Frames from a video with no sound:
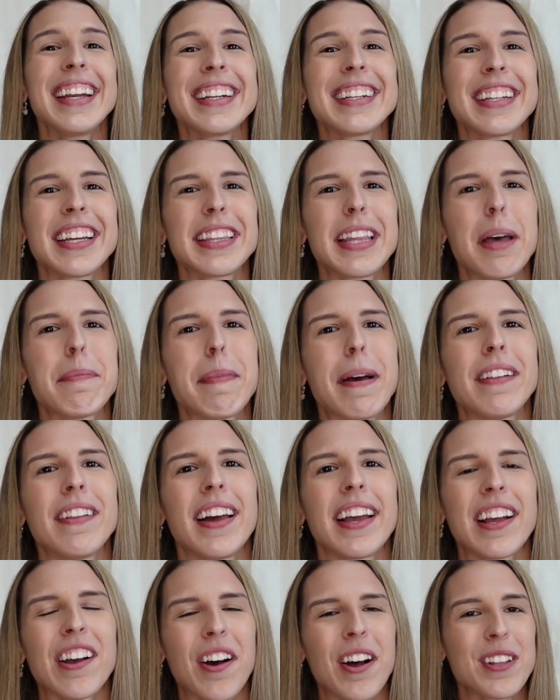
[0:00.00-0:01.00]
click that bell
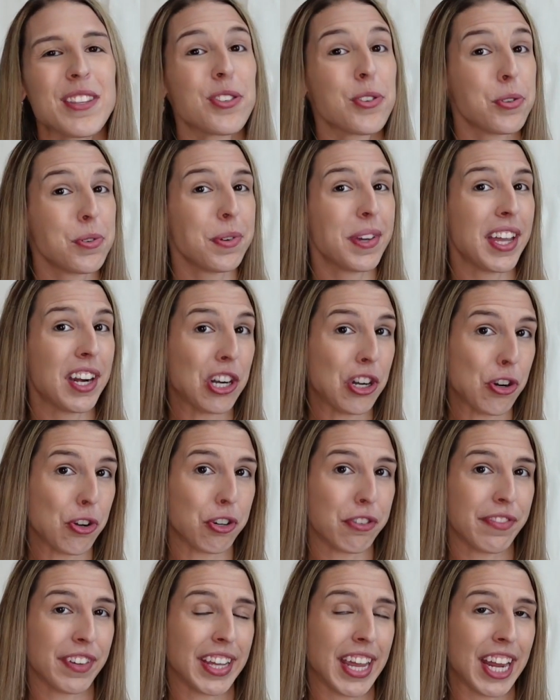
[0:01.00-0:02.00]
icon so you get a
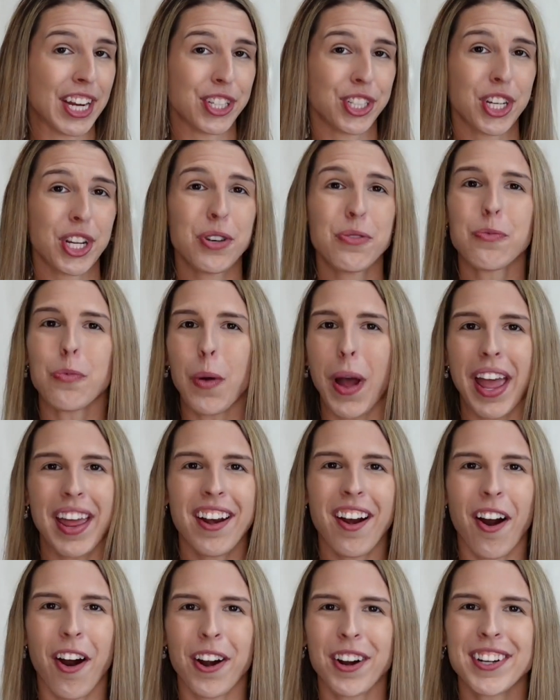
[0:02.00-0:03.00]
notification when
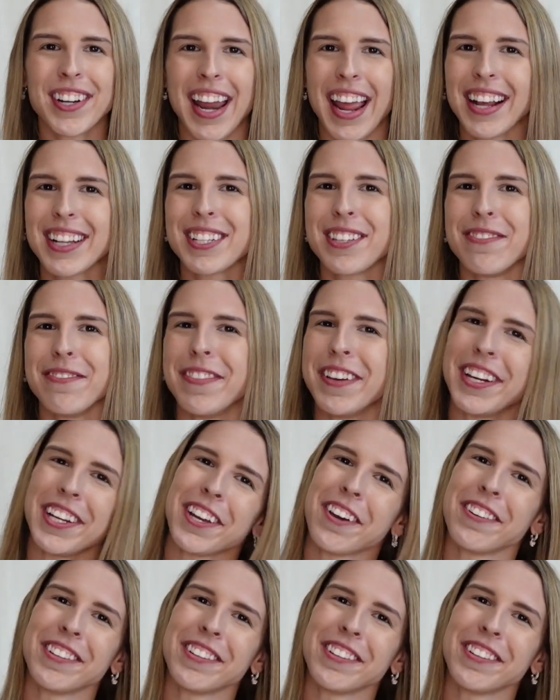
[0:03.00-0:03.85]
our next video